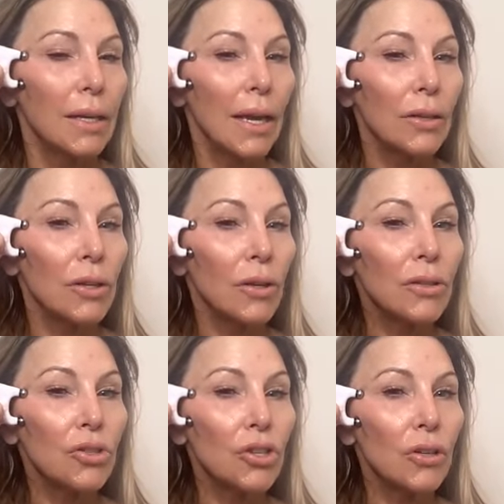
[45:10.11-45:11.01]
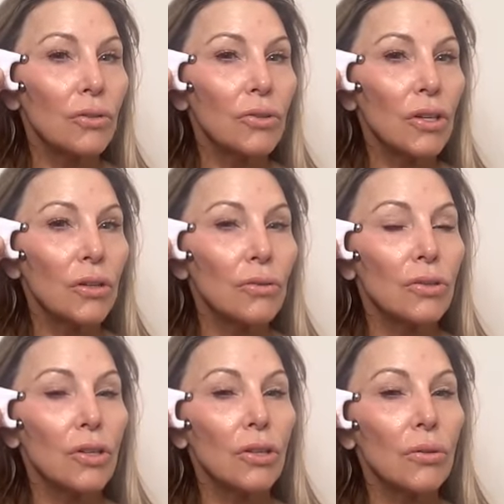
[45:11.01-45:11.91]
Now you can choose to use
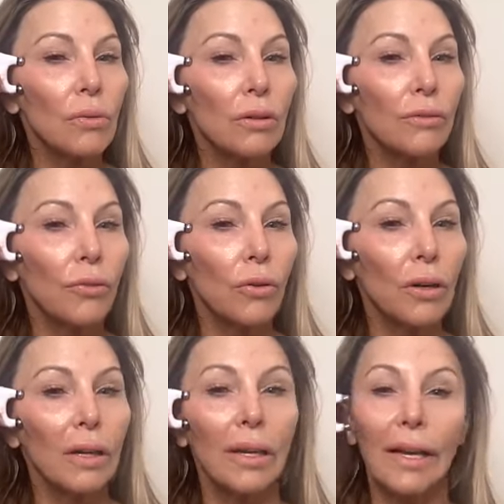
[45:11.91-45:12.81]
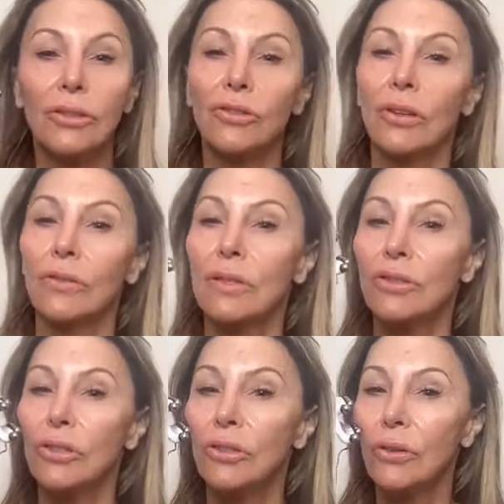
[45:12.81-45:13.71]
2 or 4 electrodes
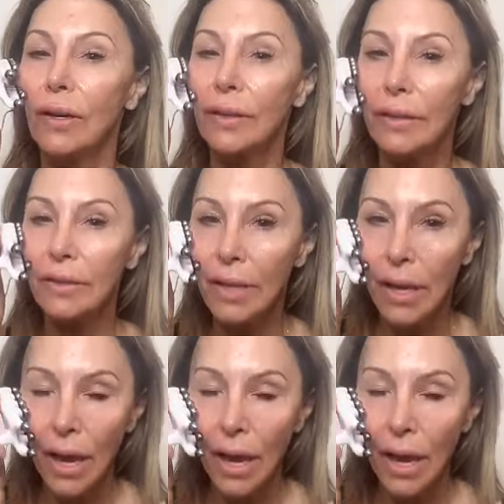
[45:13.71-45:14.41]
as you're doing this.